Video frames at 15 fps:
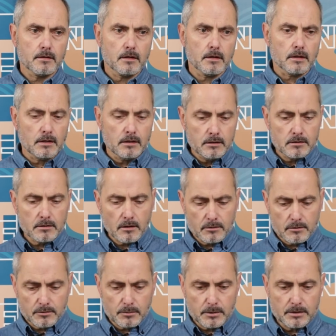a keystone
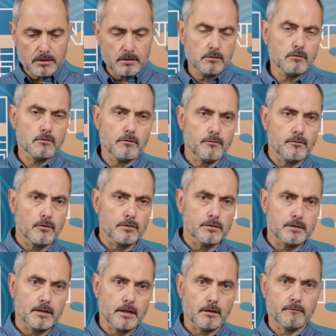species to a
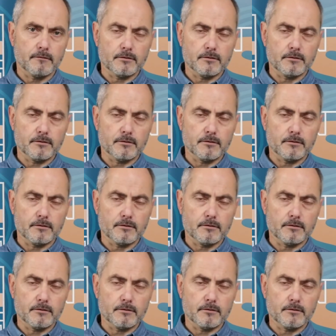forest like